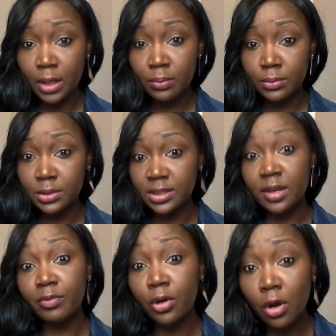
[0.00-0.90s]

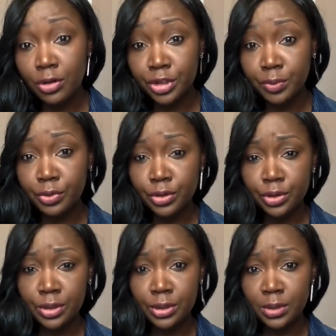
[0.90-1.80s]
several
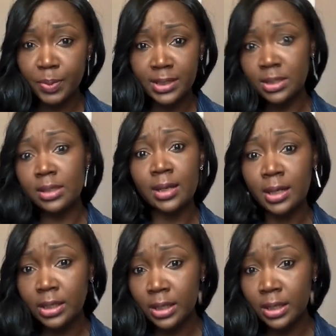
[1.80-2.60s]
contributions, particularly